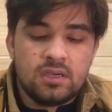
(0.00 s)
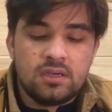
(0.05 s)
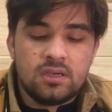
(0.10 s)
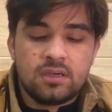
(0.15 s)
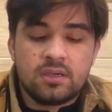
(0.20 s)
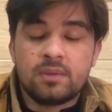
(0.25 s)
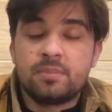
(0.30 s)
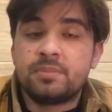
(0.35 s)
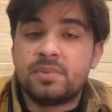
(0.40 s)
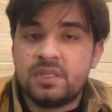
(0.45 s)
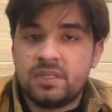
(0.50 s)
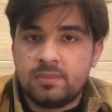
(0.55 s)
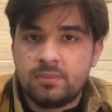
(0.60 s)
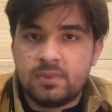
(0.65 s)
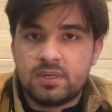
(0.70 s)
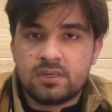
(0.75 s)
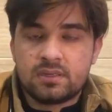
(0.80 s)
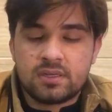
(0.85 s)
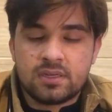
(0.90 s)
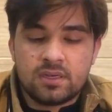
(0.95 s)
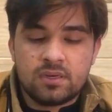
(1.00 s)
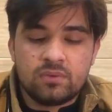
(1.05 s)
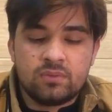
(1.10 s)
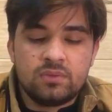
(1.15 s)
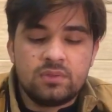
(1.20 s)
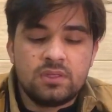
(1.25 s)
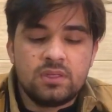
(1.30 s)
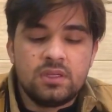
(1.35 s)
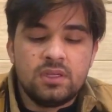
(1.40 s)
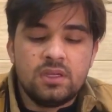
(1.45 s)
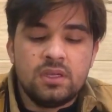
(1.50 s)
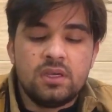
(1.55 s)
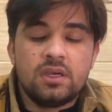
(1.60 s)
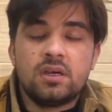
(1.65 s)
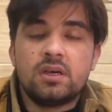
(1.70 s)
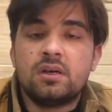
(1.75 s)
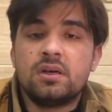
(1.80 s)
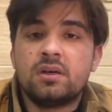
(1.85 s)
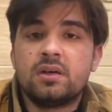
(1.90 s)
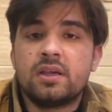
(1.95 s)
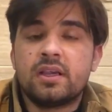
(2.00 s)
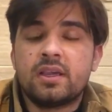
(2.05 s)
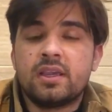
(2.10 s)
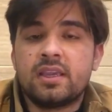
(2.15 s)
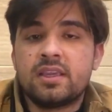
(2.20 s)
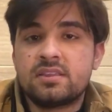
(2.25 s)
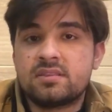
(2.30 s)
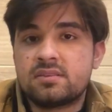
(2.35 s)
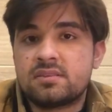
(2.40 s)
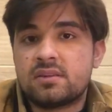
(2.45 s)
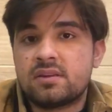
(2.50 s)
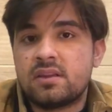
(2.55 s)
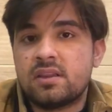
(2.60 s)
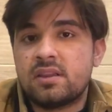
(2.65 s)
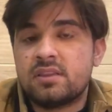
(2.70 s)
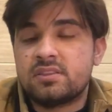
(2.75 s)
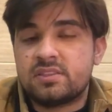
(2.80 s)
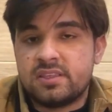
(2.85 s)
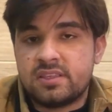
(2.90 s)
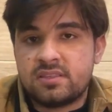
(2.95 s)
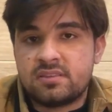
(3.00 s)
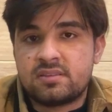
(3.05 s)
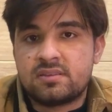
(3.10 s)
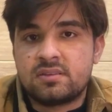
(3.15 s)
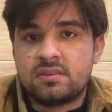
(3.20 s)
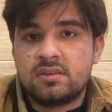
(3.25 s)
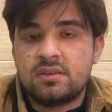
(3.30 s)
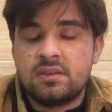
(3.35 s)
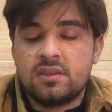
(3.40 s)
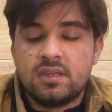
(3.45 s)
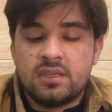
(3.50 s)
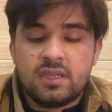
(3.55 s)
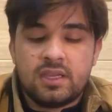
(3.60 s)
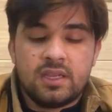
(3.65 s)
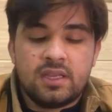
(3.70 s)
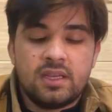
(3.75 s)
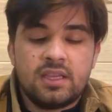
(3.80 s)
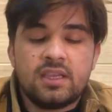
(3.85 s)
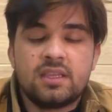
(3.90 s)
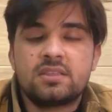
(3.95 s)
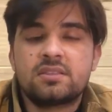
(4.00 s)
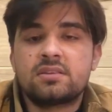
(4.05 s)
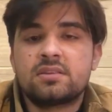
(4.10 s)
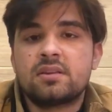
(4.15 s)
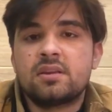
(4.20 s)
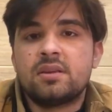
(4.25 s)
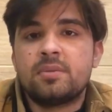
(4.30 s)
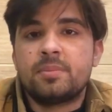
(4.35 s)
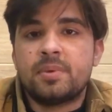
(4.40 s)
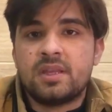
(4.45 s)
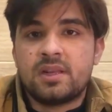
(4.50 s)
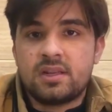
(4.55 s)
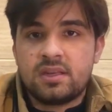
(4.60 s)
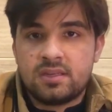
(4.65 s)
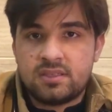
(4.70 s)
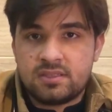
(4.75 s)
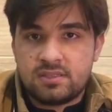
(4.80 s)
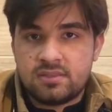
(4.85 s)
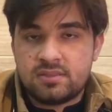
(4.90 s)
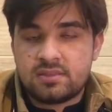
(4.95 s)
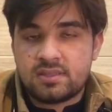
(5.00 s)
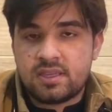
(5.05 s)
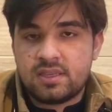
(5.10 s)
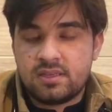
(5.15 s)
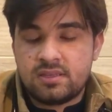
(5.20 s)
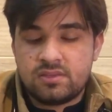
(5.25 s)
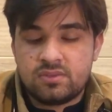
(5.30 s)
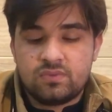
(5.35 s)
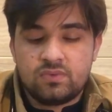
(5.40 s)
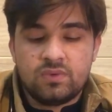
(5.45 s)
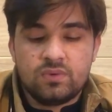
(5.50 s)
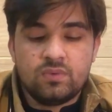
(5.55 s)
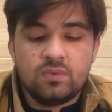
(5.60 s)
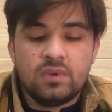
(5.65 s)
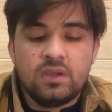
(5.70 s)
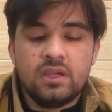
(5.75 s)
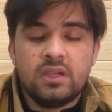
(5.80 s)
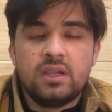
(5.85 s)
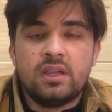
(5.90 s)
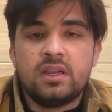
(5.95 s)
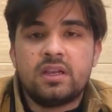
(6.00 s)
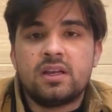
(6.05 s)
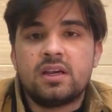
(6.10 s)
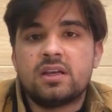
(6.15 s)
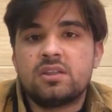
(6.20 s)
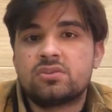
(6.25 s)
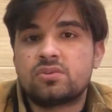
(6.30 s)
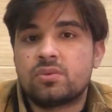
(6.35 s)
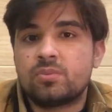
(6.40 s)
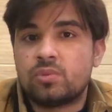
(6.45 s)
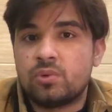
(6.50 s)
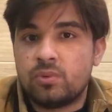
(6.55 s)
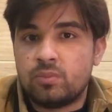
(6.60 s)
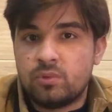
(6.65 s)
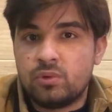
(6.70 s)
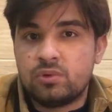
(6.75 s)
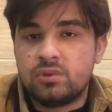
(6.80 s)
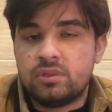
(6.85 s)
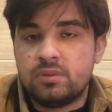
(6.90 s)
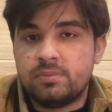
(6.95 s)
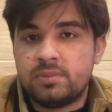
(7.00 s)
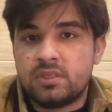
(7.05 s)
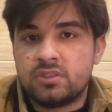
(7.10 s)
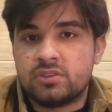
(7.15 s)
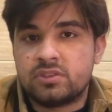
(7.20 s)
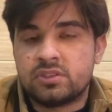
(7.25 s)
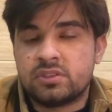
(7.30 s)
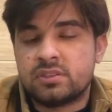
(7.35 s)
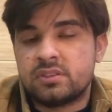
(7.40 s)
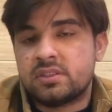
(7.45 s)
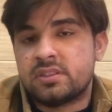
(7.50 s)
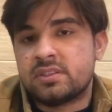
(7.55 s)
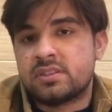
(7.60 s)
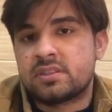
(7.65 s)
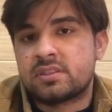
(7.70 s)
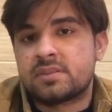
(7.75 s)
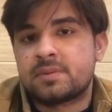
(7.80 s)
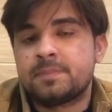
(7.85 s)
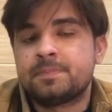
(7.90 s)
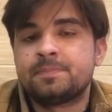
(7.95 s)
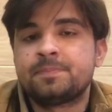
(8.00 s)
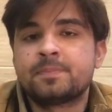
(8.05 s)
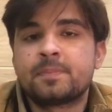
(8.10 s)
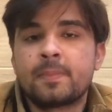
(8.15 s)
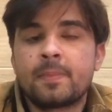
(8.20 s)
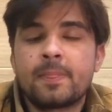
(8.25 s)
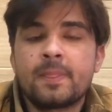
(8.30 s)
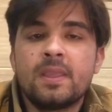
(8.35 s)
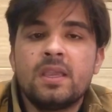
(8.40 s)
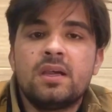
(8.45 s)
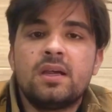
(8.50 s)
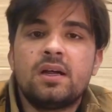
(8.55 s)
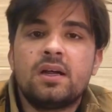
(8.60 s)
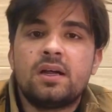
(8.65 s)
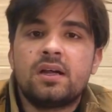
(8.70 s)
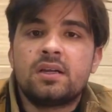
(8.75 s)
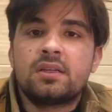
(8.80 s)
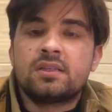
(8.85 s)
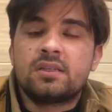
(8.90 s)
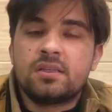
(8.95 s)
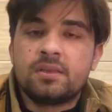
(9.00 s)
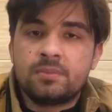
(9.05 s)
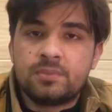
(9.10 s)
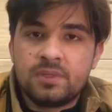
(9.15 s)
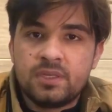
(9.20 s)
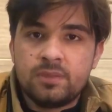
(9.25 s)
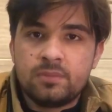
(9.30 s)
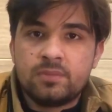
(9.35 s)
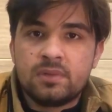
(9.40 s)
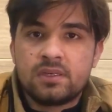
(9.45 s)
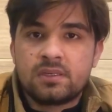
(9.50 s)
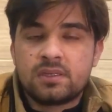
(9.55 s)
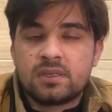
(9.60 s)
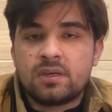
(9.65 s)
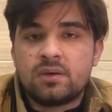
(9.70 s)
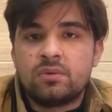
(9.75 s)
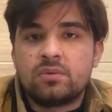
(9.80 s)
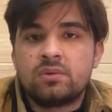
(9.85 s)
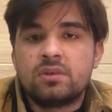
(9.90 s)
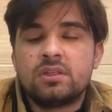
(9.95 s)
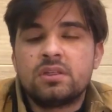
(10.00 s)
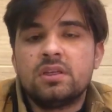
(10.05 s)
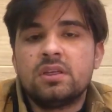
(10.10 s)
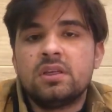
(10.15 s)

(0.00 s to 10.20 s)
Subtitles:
complete blood count, X-ray chest and X-ray paranasal sinus view, and also pulmonary function test. On complete blood count,